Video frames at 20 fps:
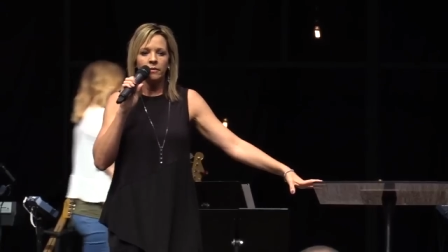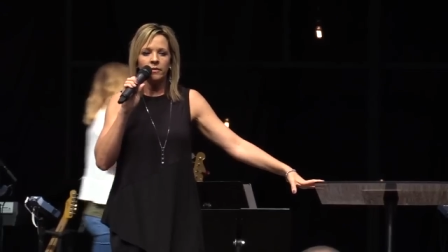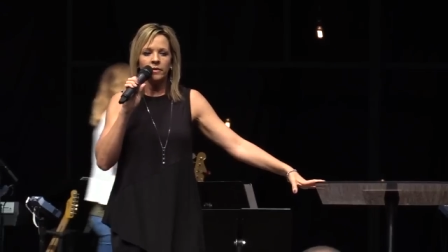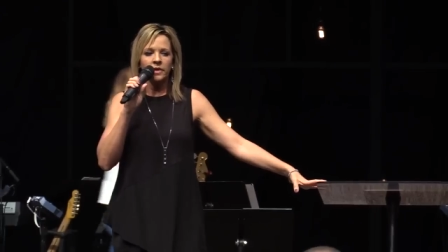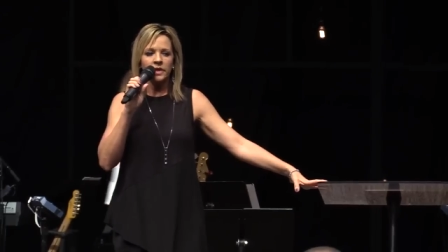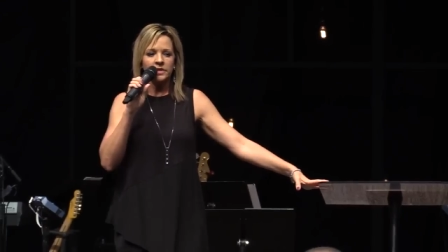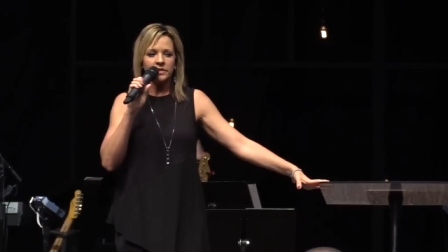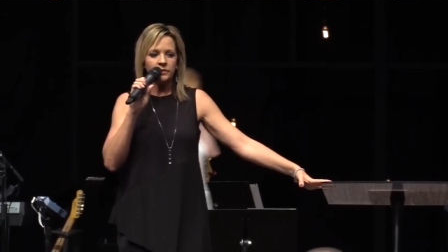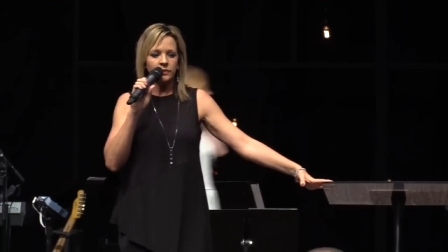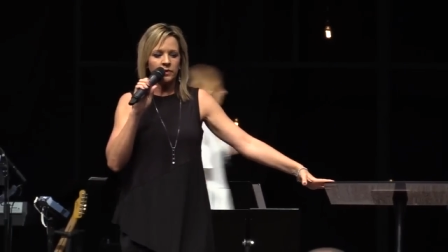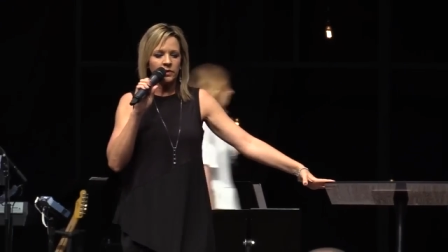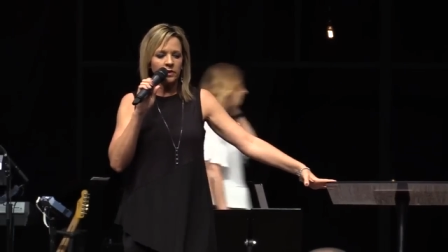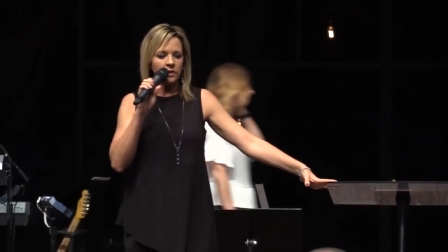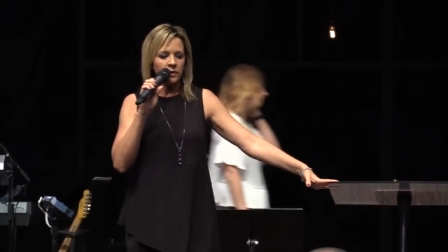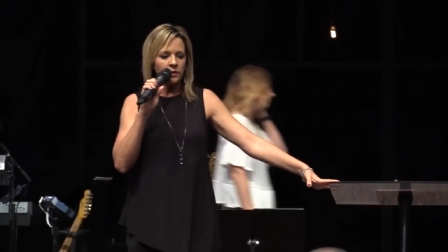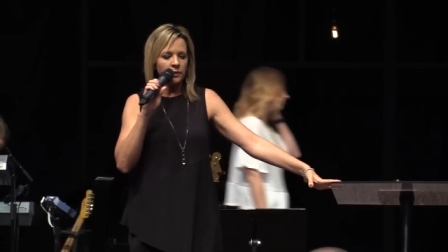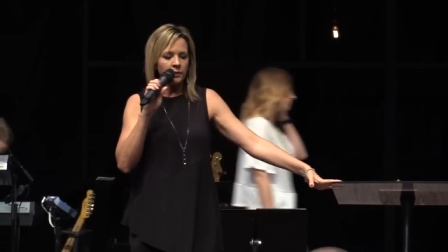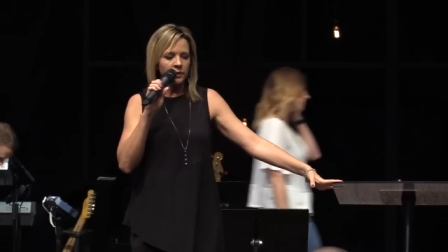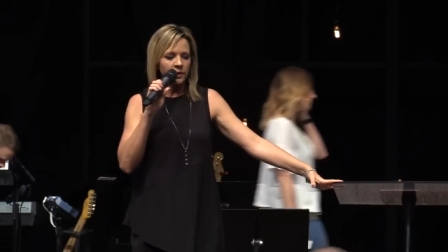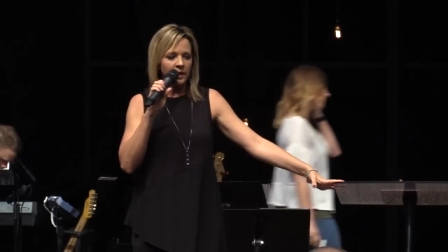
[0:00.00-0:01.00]
Because we're,
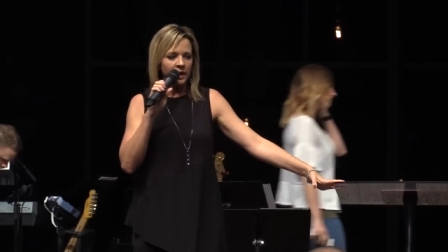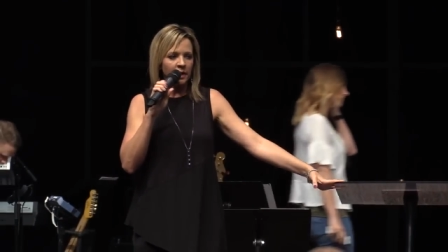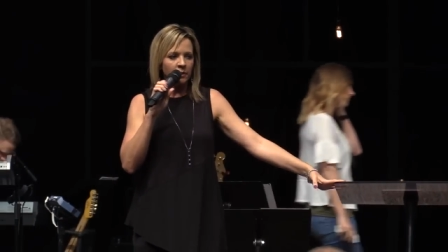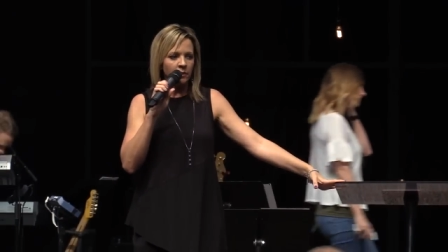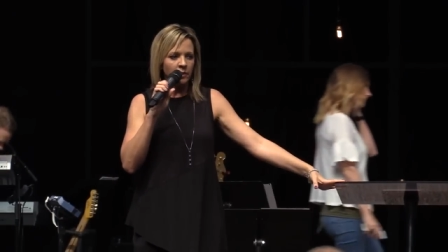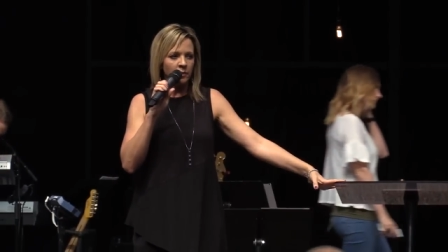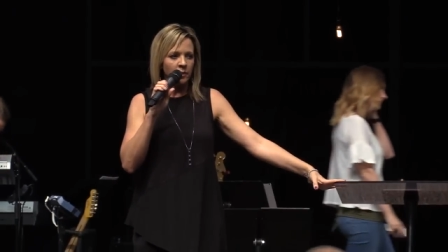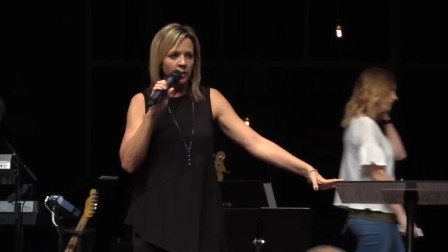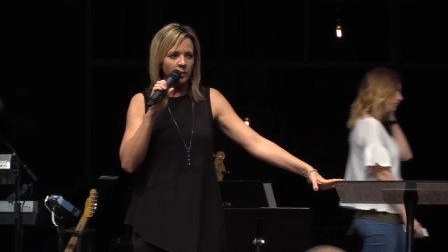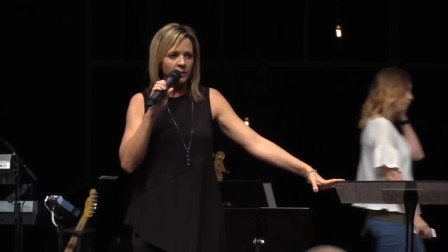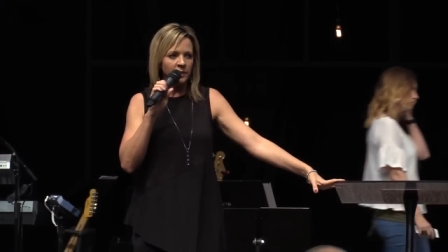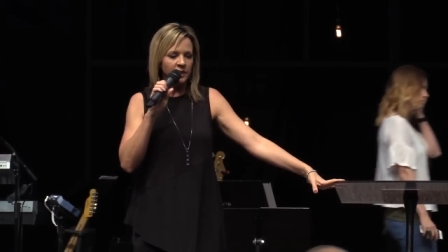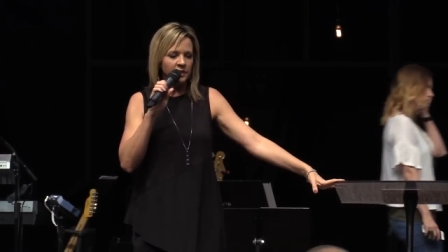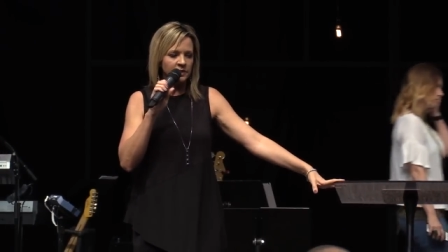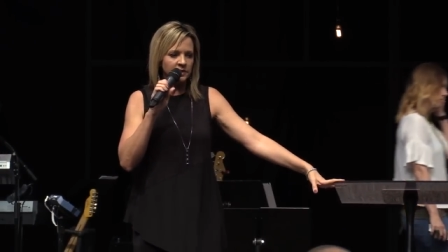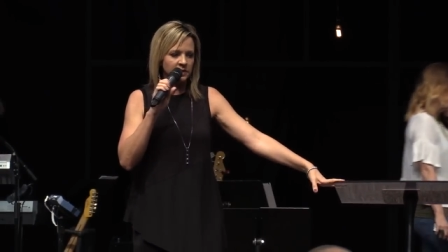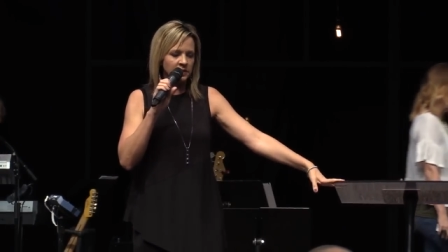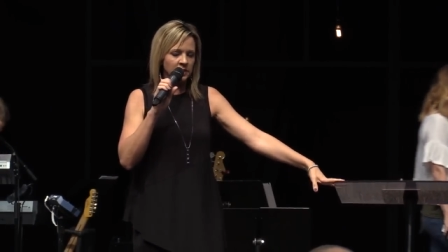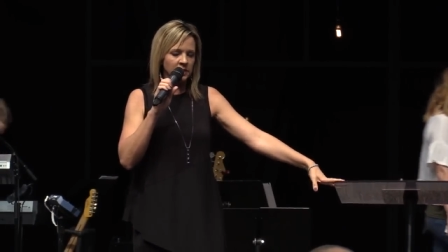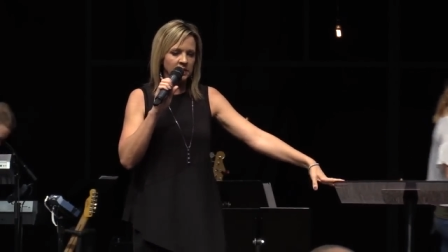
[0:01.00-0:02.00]
we're going to have one more
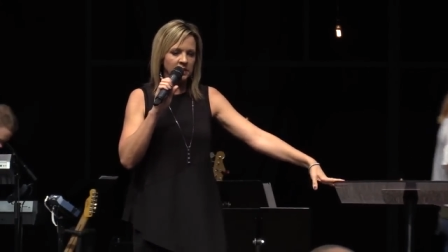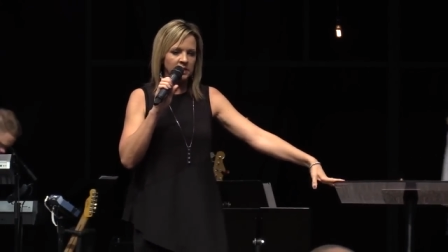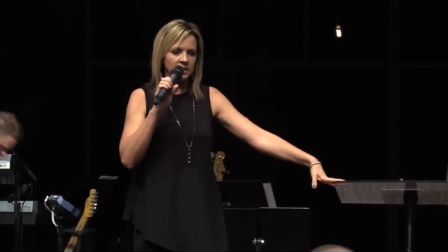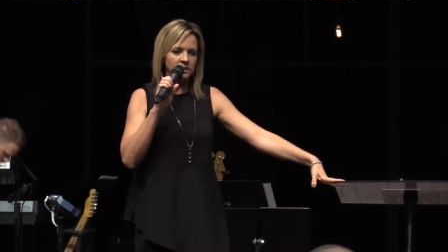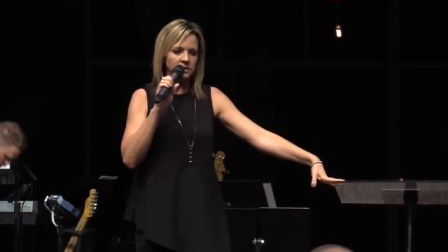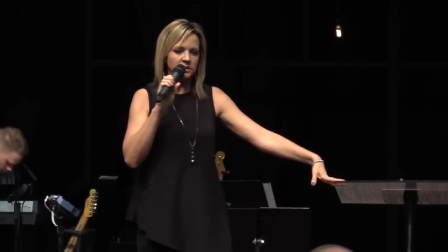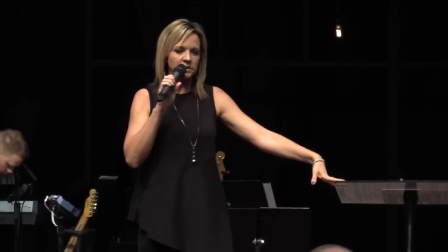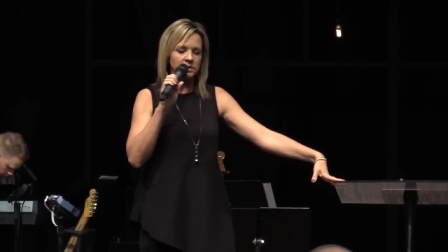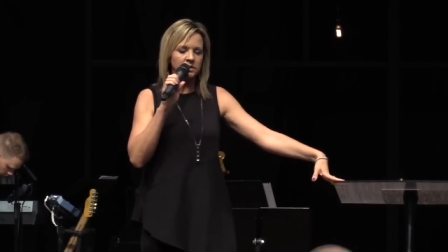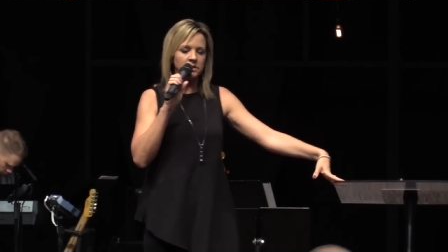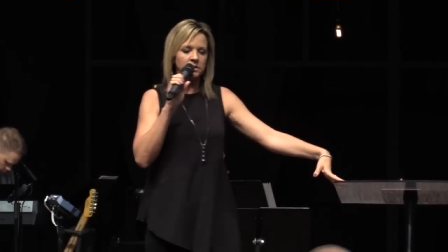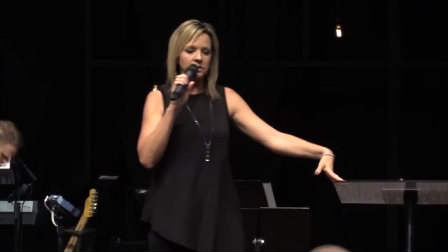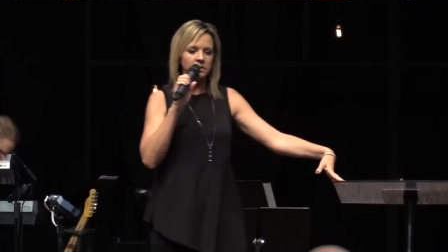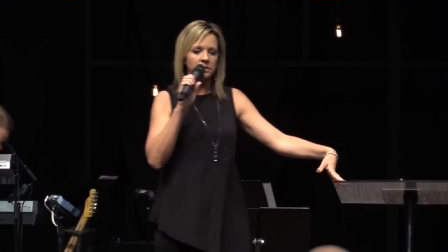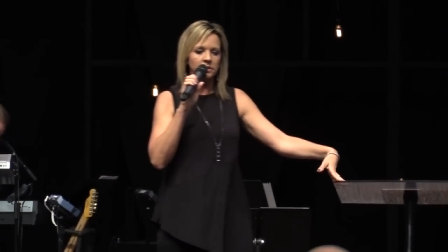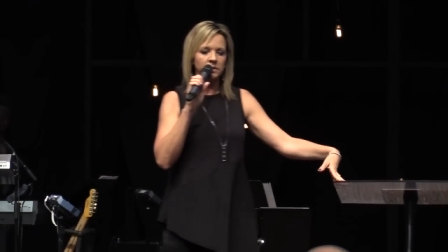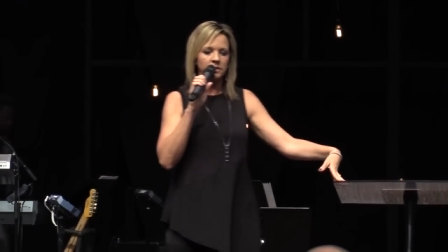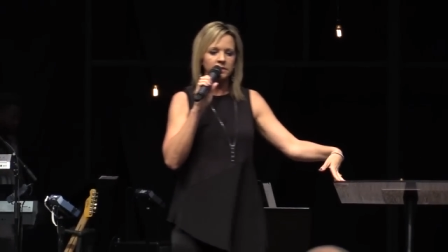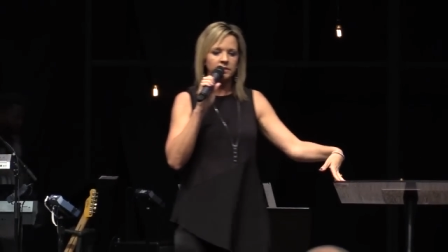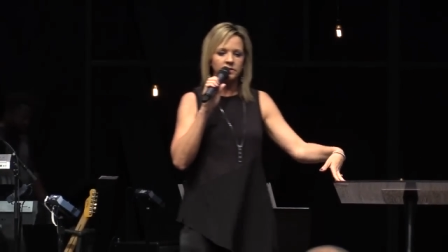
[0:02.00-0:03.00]
piece of this.
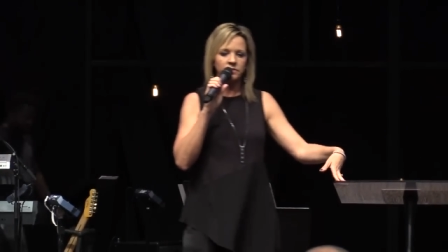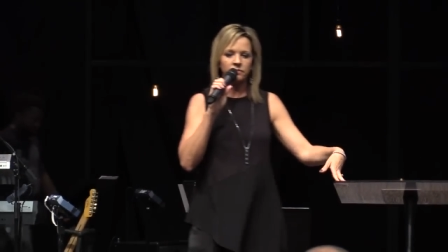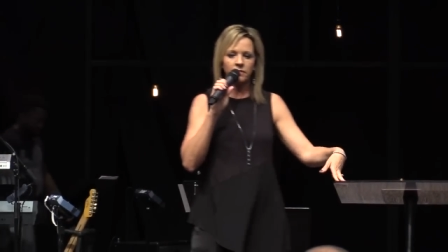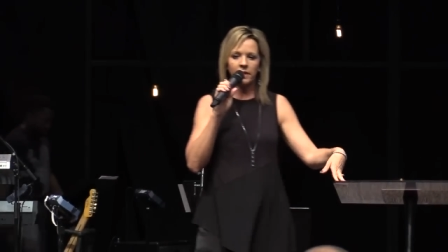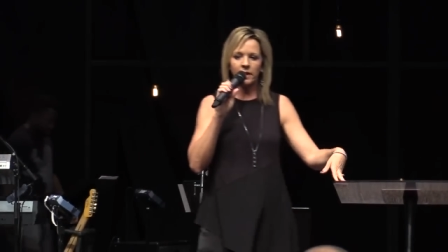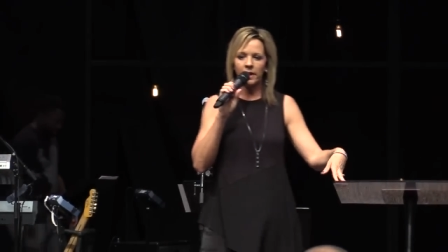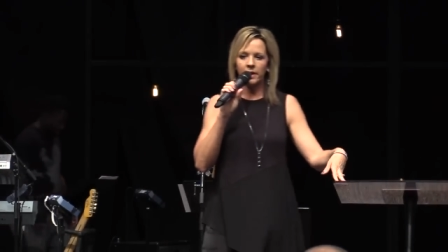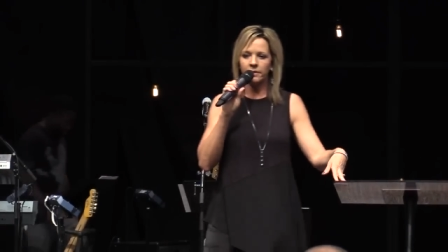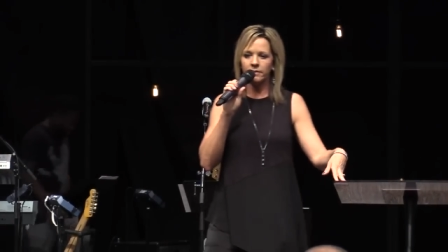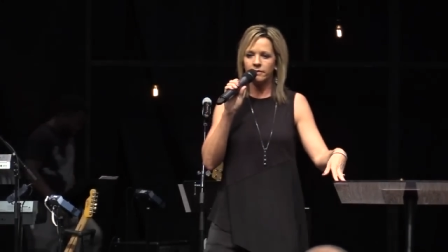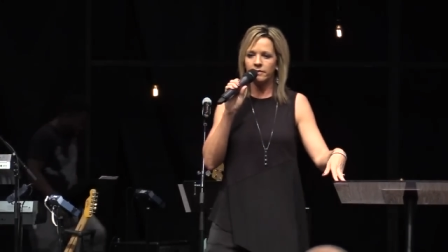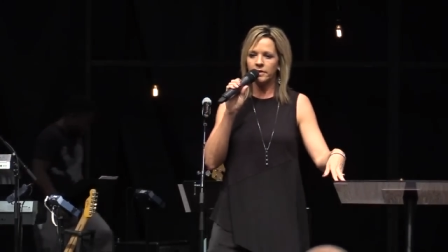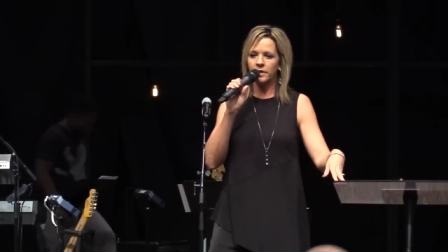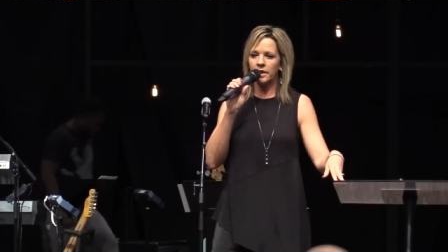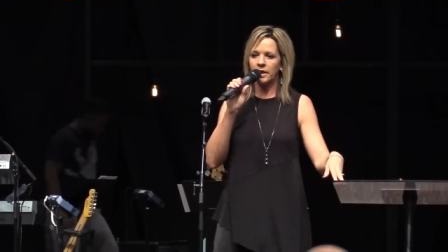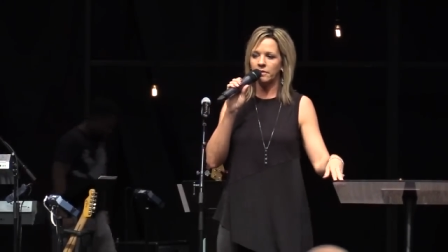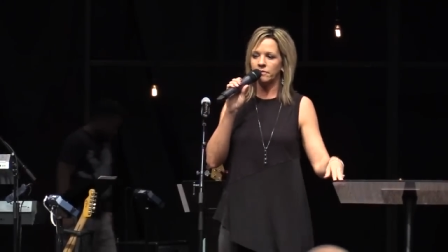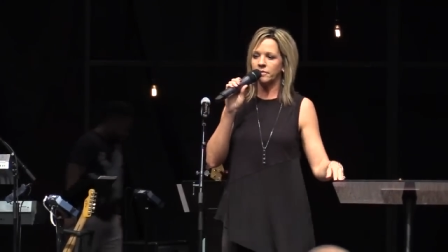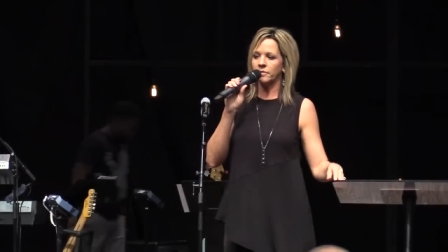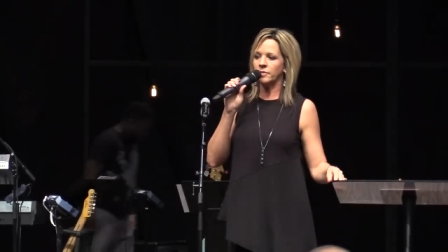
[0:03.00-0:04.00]
That's right. We're
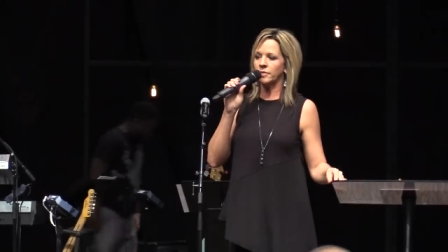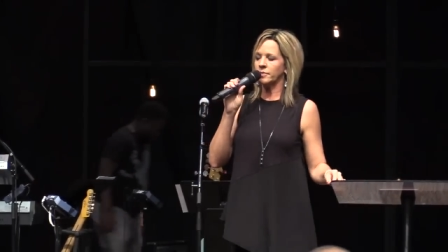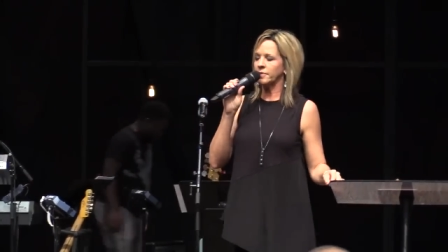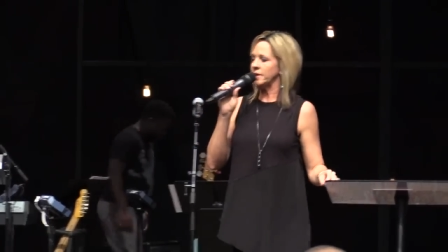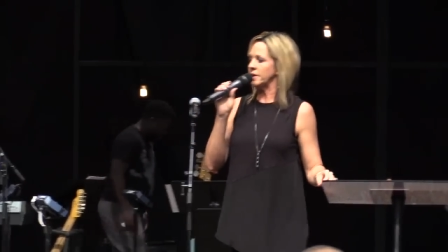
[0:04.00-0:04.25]
going to have one more